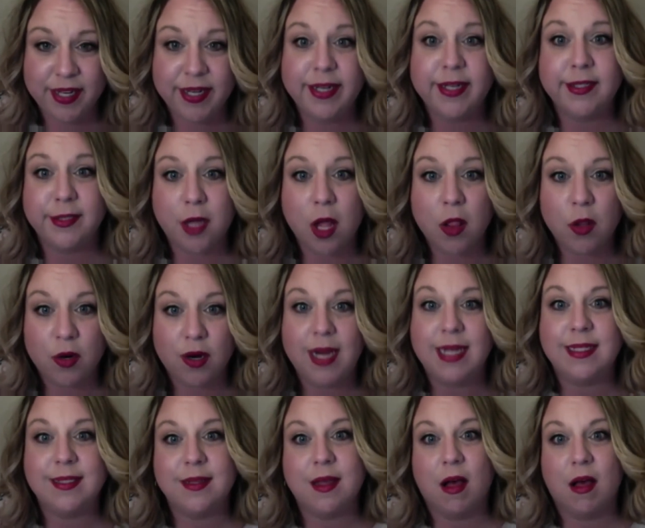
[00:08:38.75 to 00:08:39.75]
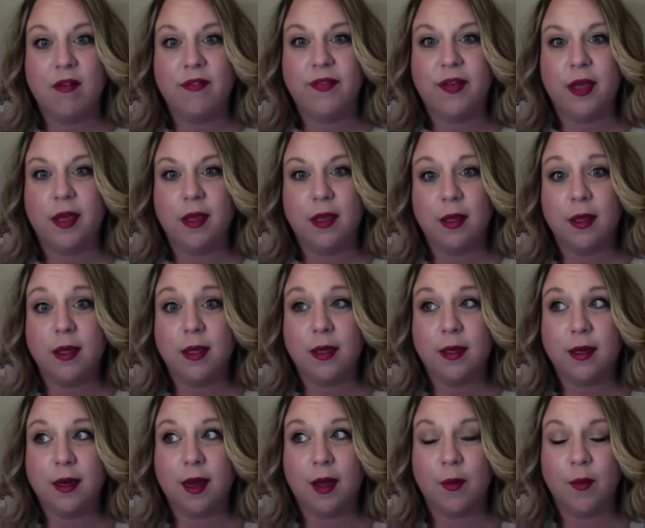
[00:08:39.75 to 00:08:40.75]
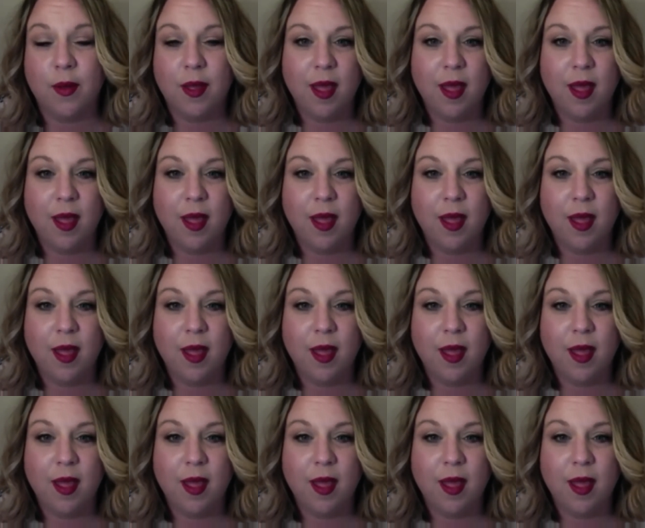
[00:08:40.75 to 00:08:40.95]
$1 iced coffee, you know.